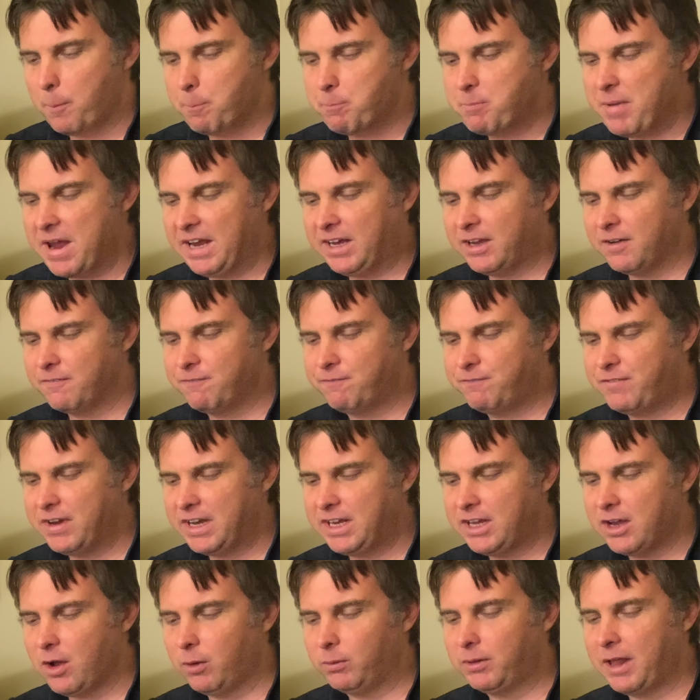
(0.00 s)
make a
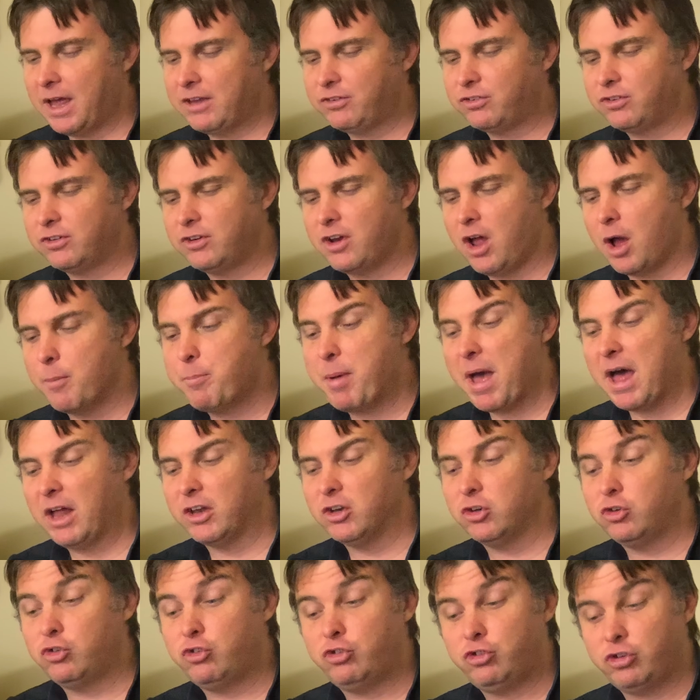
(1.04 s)
video lesson
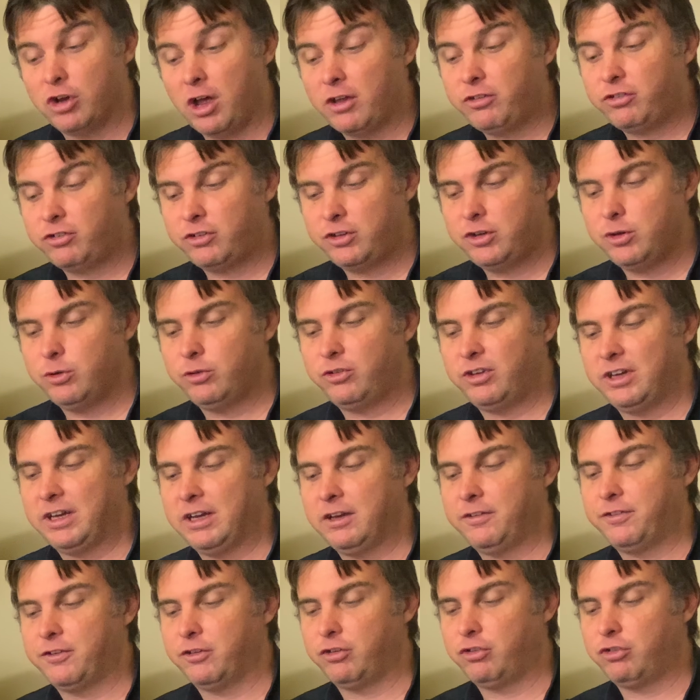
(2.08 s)
about just
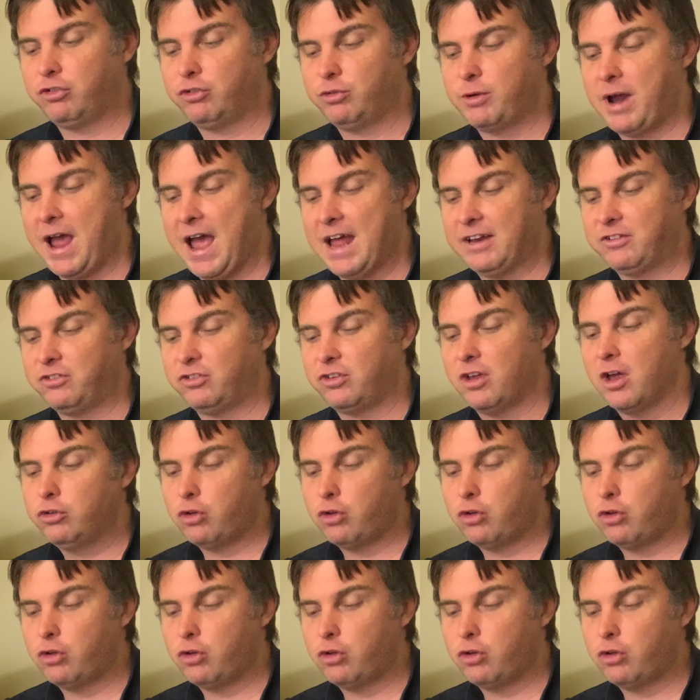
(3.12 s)
using the Strat's